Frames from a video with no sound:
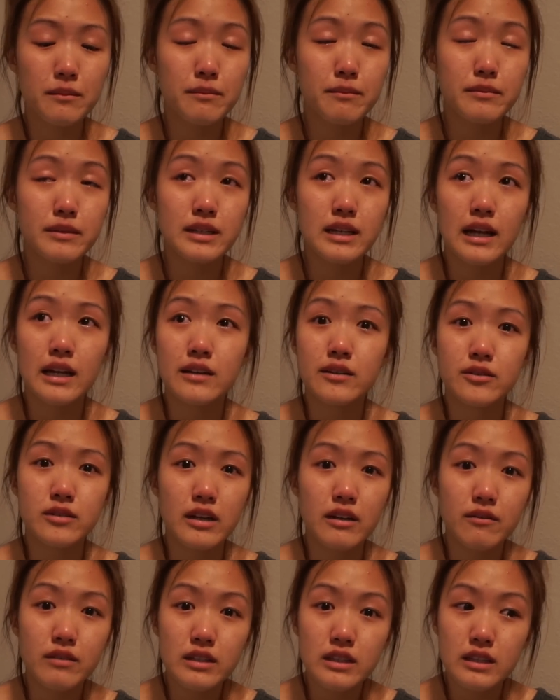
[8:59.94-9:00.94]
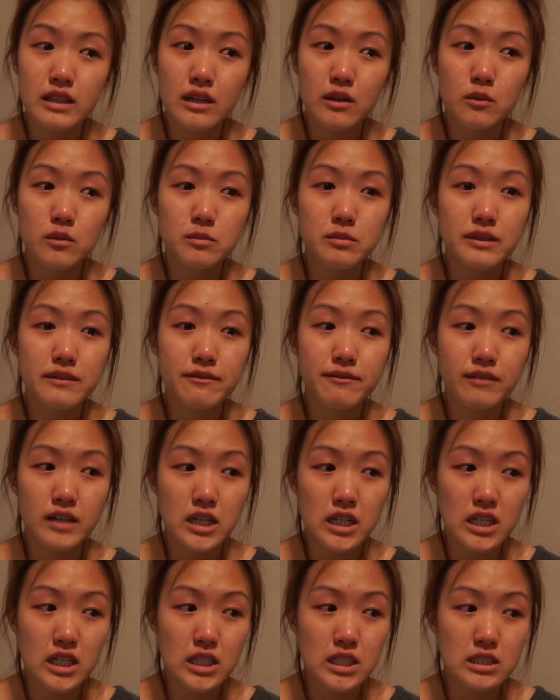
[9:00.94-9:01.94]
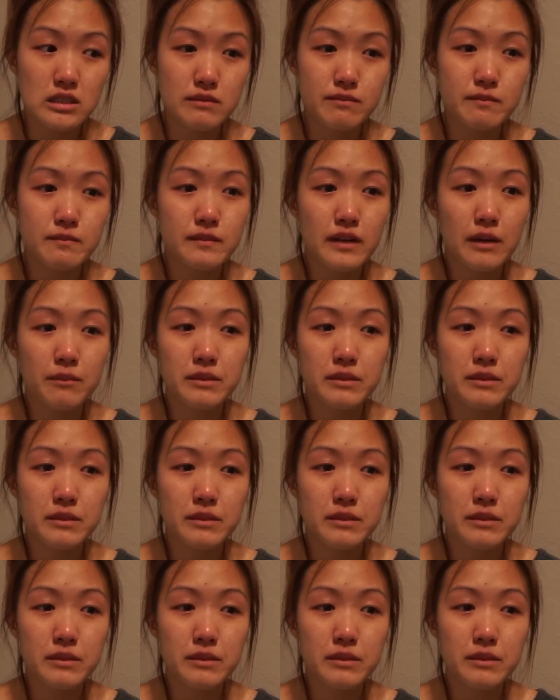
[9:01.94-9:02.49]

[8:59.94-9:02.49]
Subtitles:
But I know everything will be fine. I